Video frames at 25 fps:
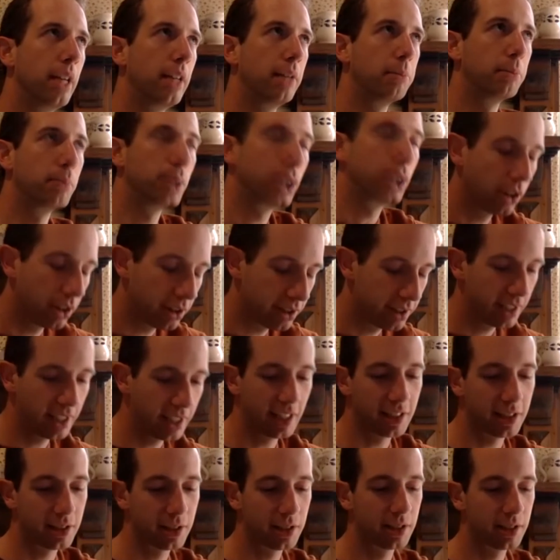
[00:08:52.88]
because
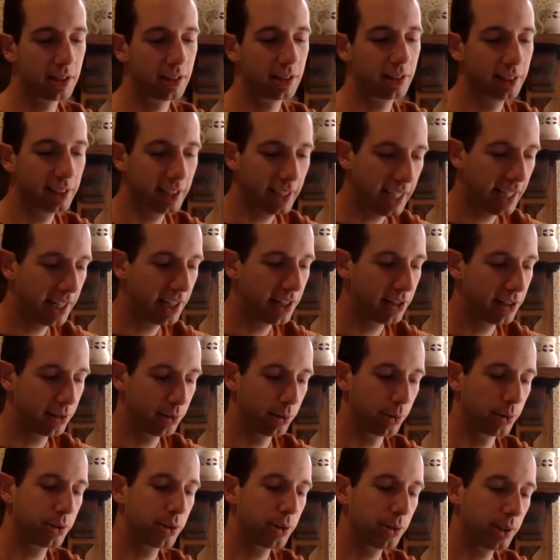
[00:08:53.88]
that's large,
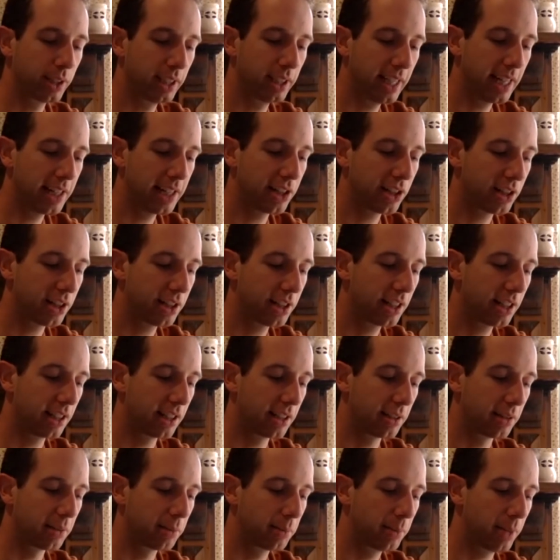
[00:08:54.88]
or to a large extent
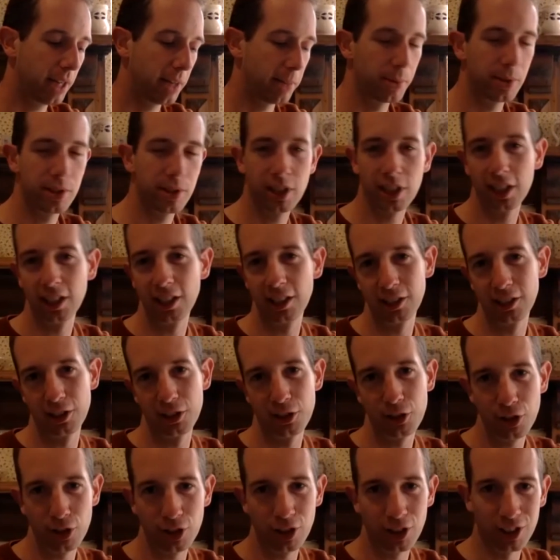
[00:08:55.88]
perhaps digging in the
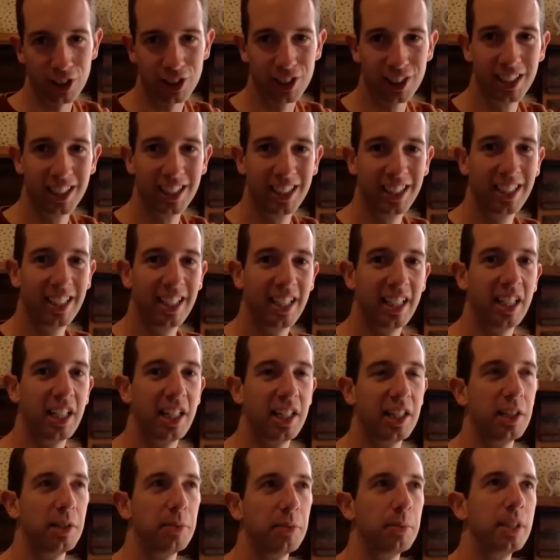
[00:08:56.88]
dirt,
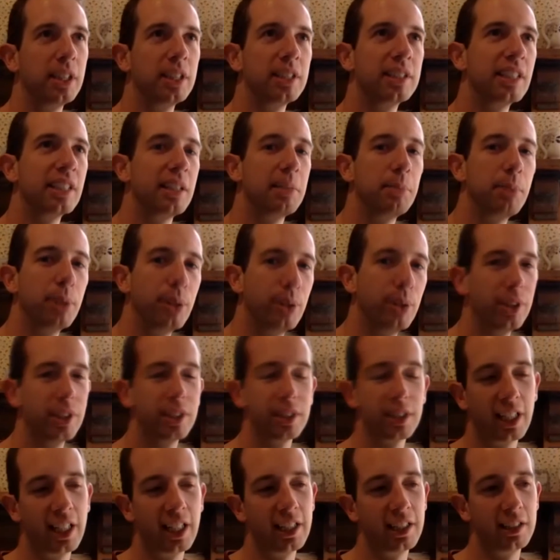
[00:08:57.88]
it means that
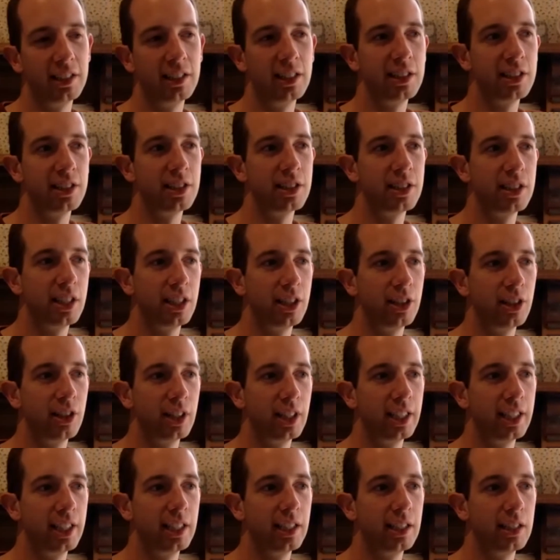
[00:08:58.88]
buildings aren't
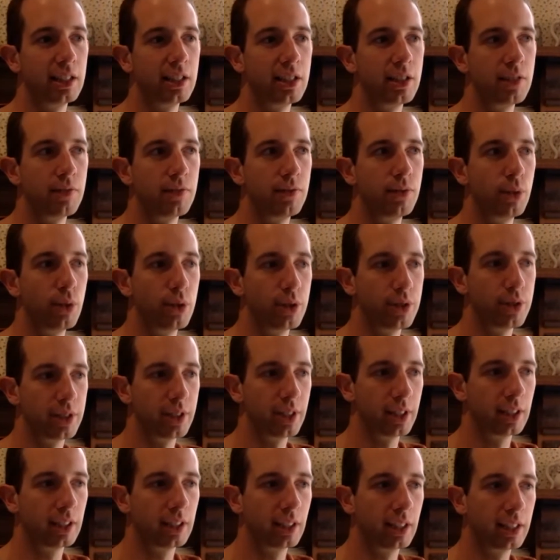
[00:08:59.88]
necessarily the first
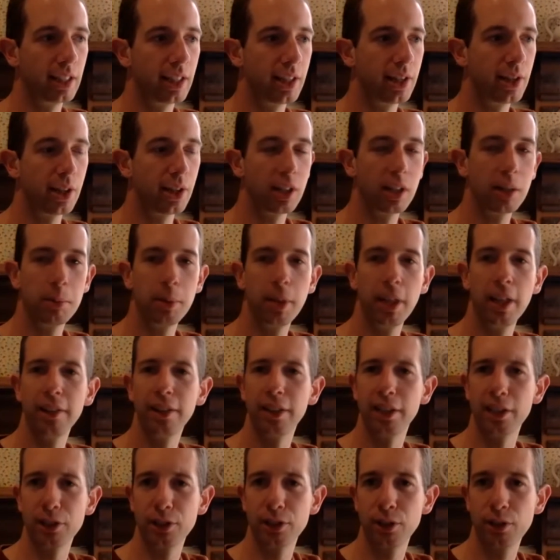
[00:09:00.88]
thing that they think about.
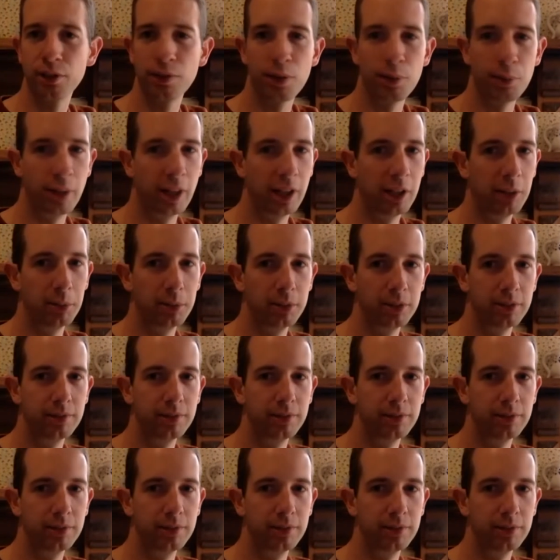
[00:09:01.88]
That's sort of the realm of